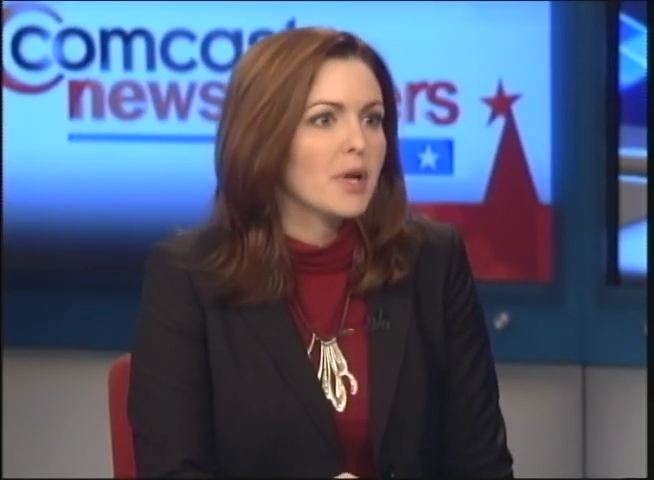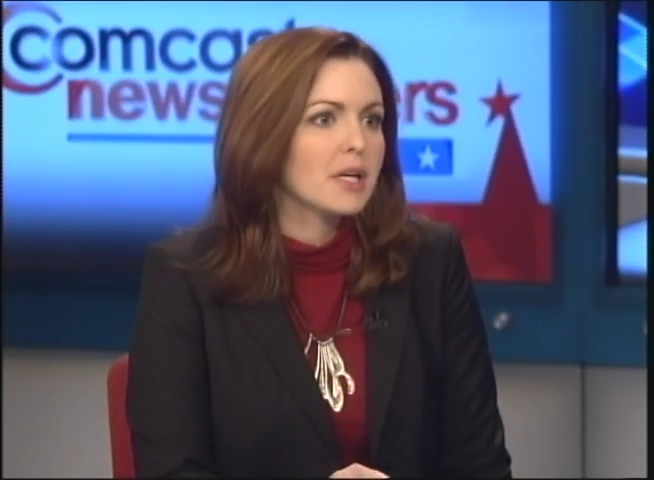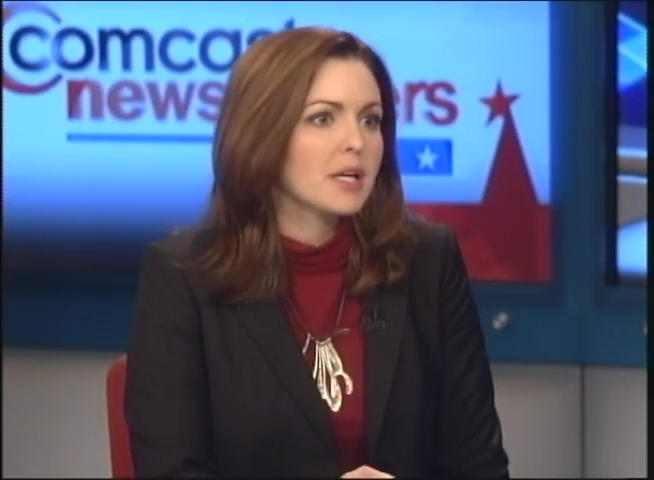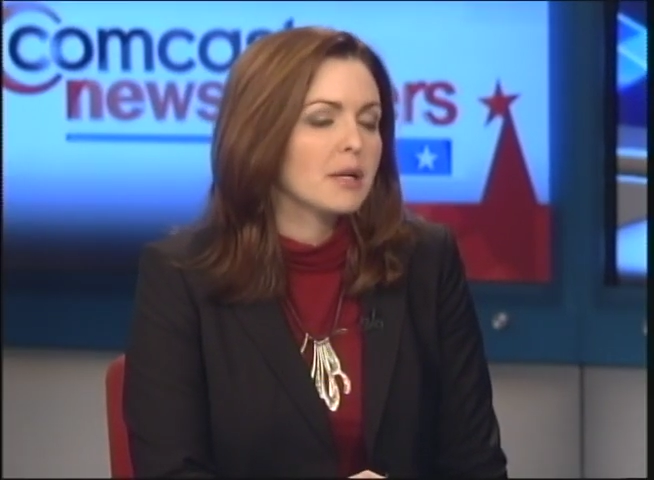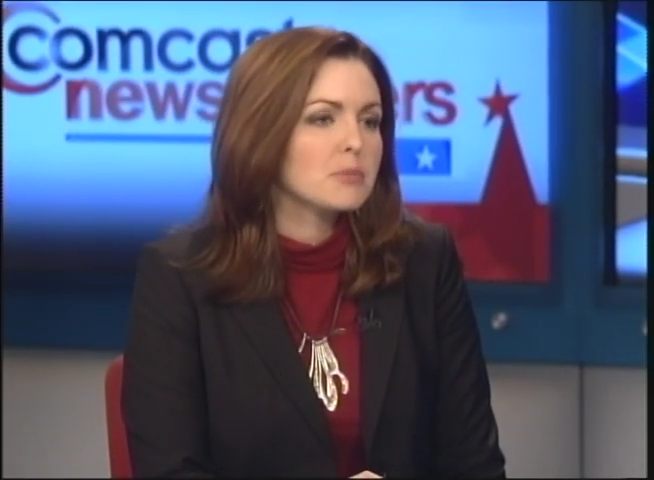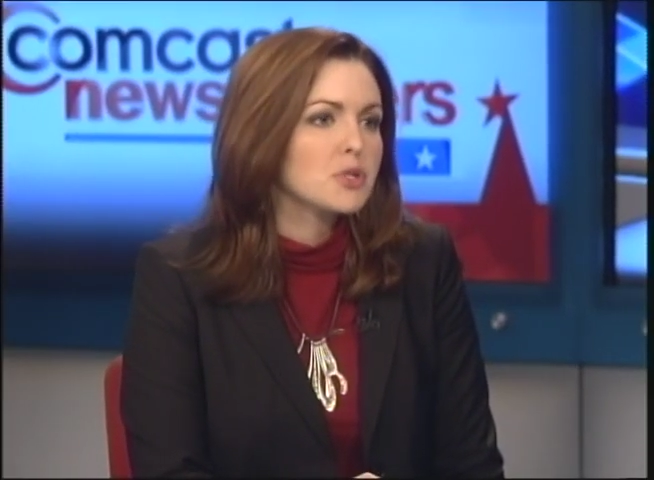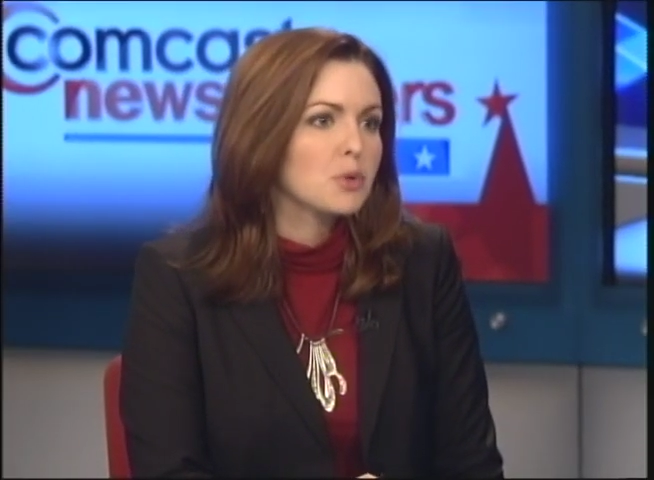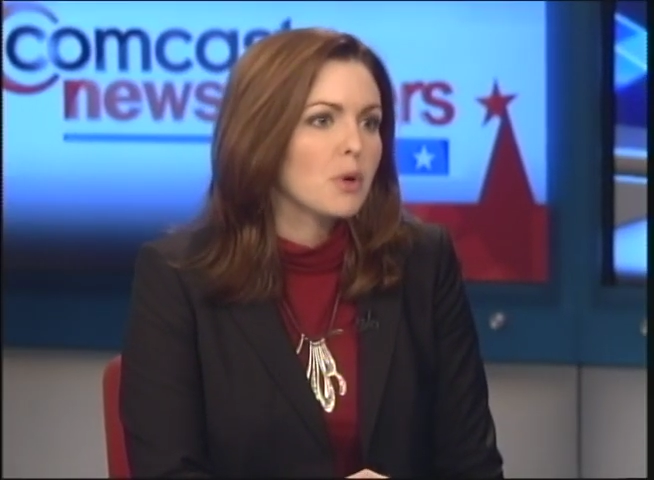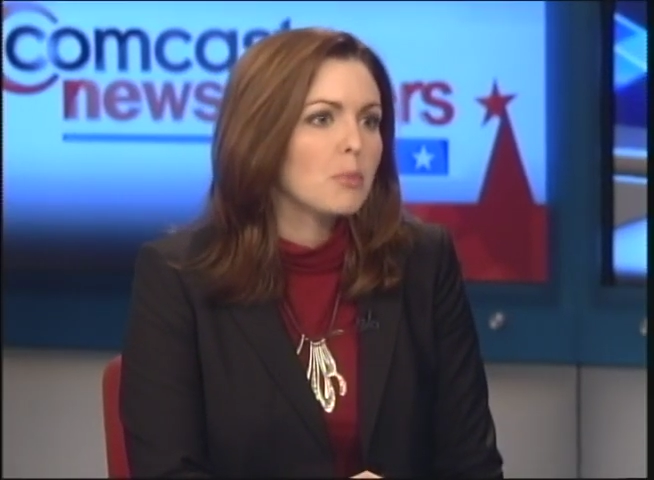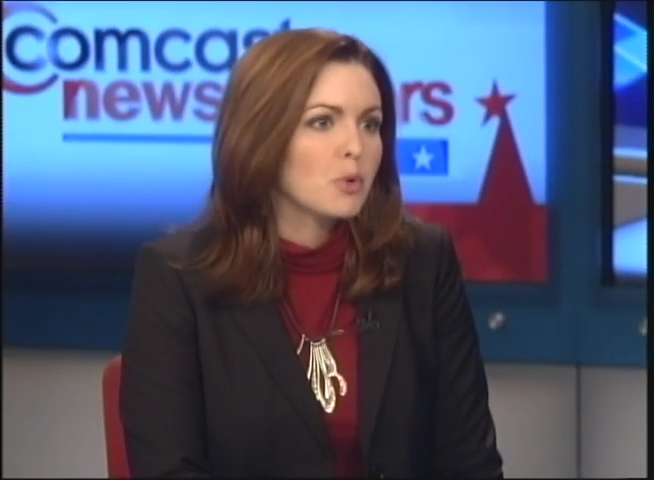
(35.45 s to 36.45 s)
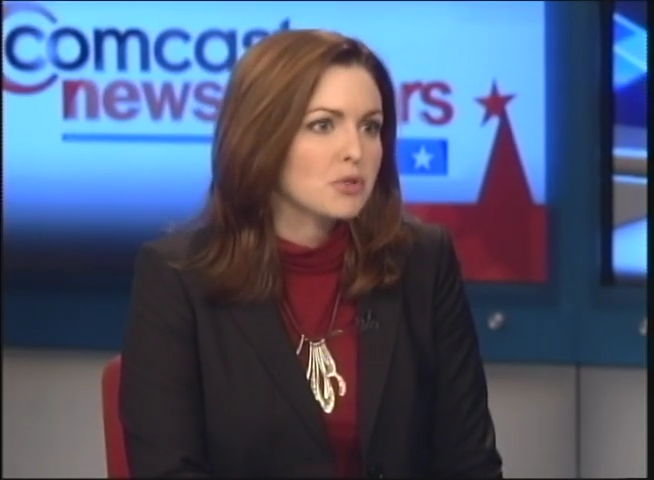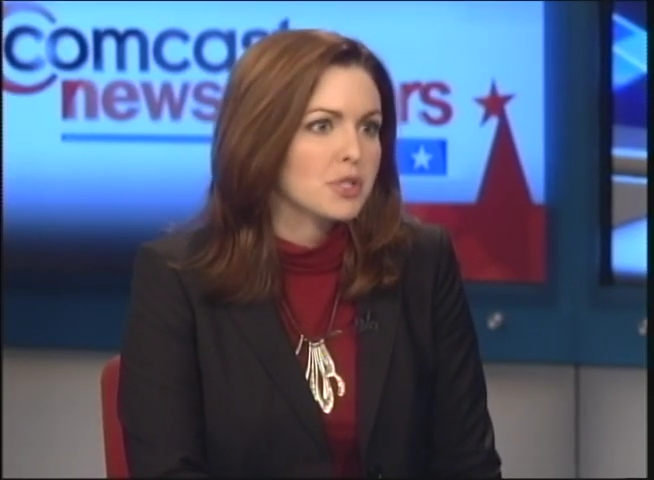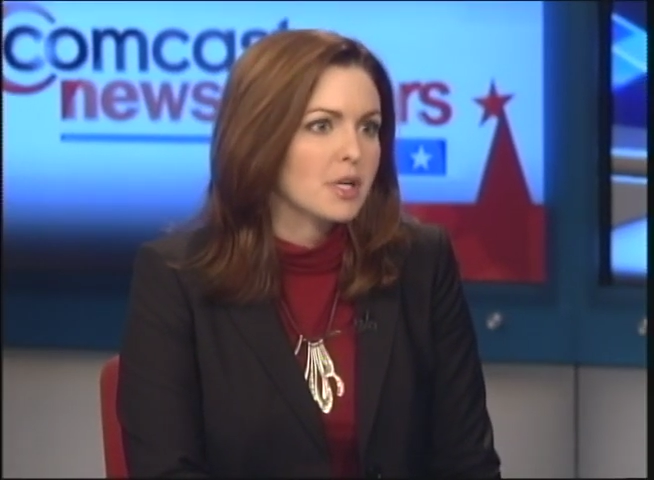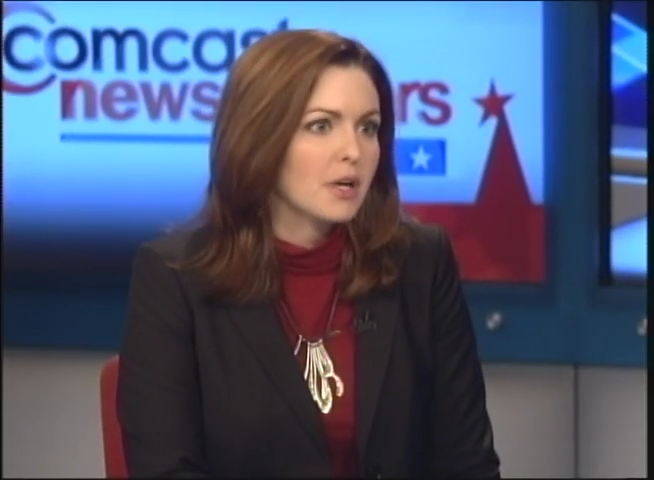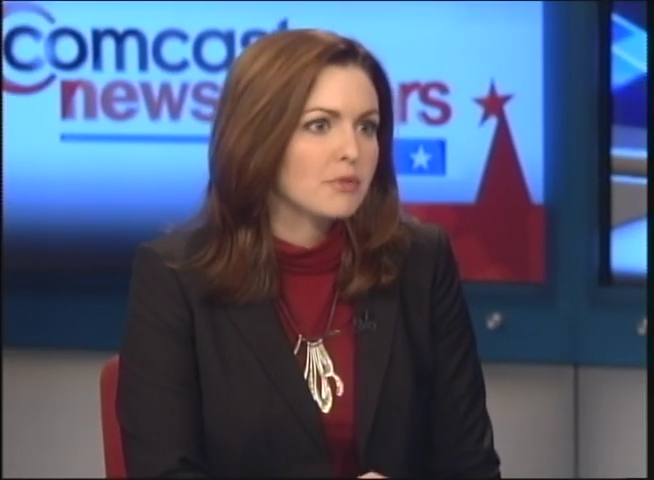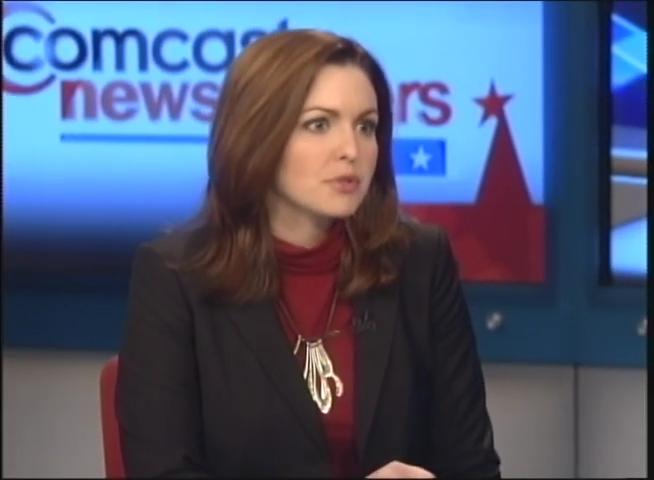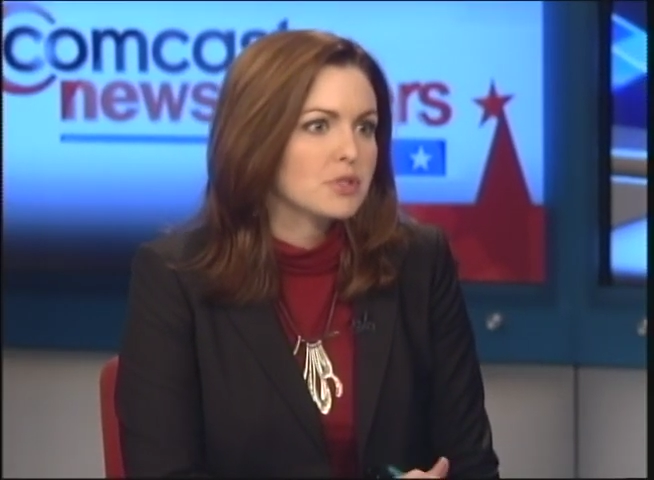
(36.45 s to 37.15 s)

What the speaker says: when it came to abortion coverage.